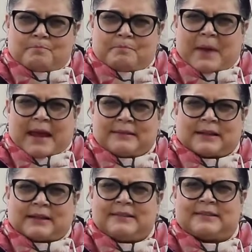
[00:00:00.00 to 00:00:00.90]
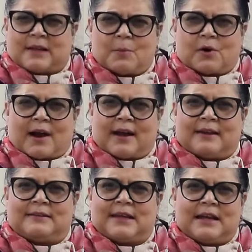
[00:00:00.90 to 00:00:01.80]
basically
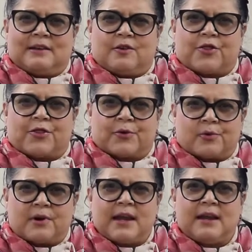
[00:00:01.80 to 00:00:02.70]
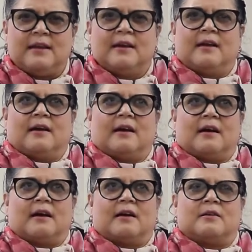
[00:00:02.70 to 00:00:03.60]
summarized in three
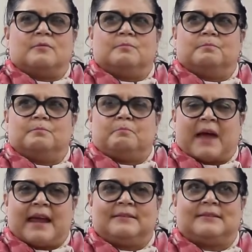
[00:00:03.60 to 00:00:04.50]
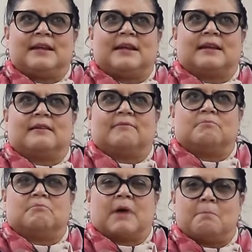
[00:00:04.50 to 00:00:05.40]
basic
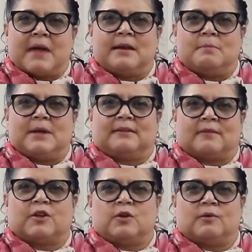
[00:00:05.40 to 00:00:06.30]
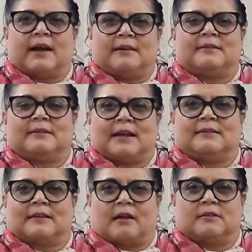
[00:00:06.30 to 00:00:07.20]
amendments of the United
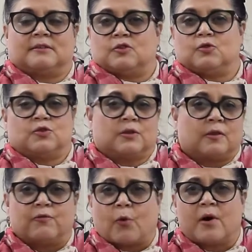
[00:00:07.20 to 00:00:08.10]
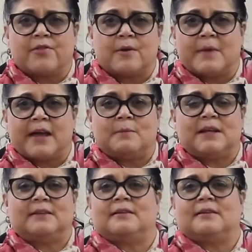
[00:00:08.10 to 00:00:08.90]
States Constitution. The Fourth Amendment,